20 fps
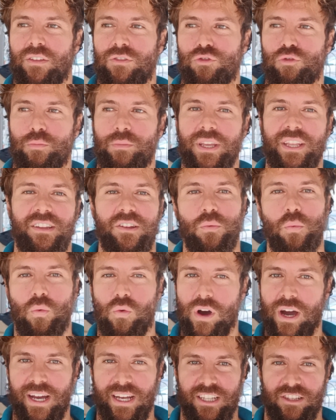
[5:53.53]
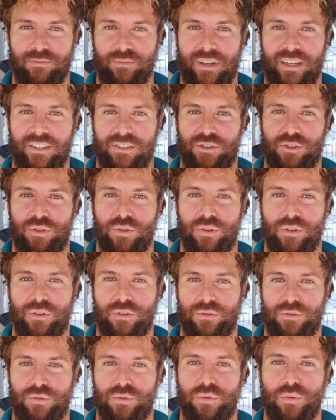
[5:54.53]
be the wise man,
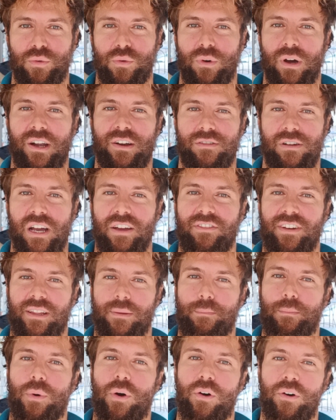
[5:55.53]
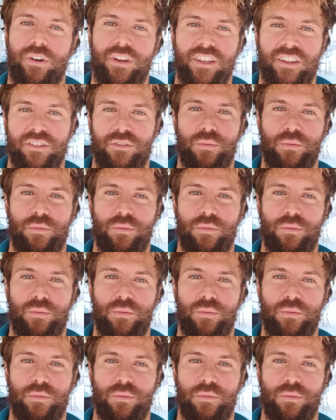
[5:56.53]
so to arrive at a point